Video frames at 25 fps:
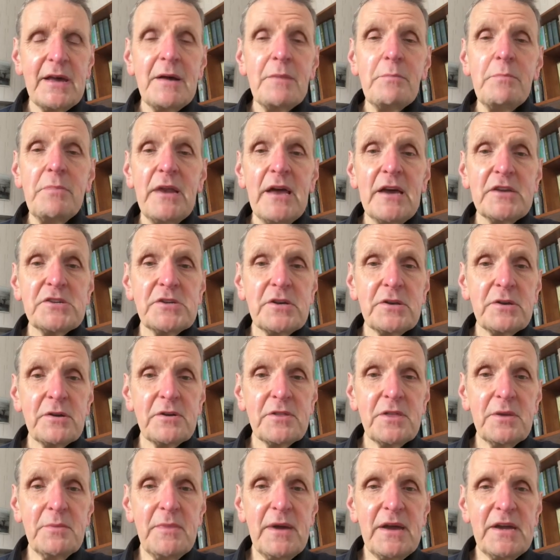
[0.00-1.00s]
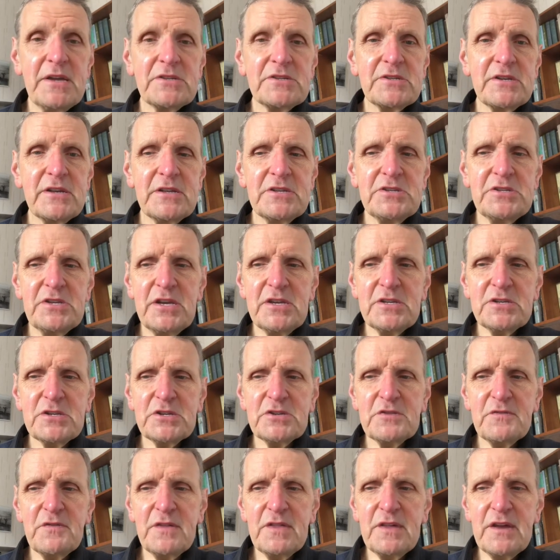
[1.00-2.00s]
Blessed are the meek, said Jesus,
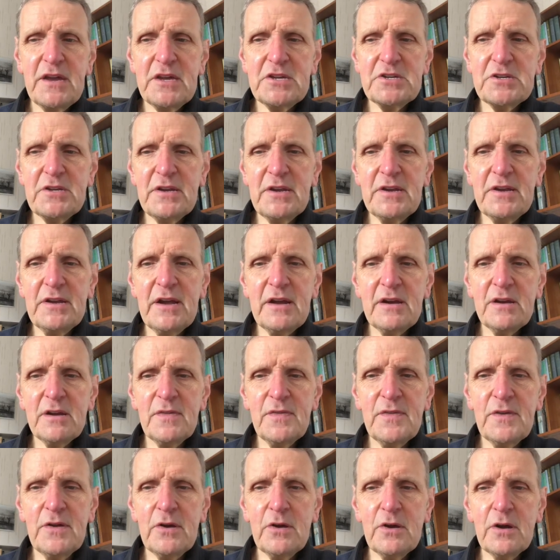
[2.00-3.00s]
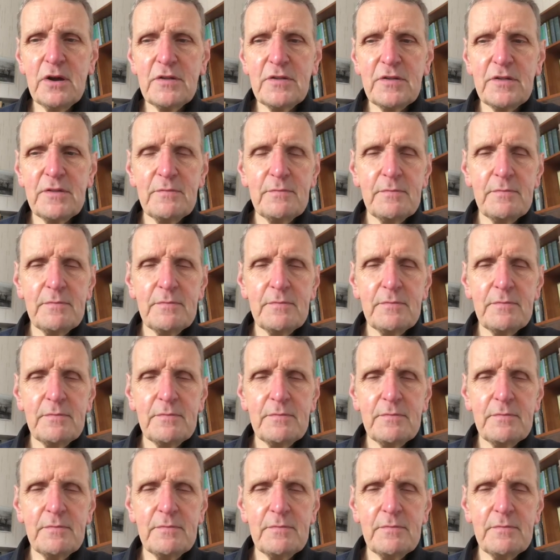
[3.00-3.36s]
for they shall inherit the earth.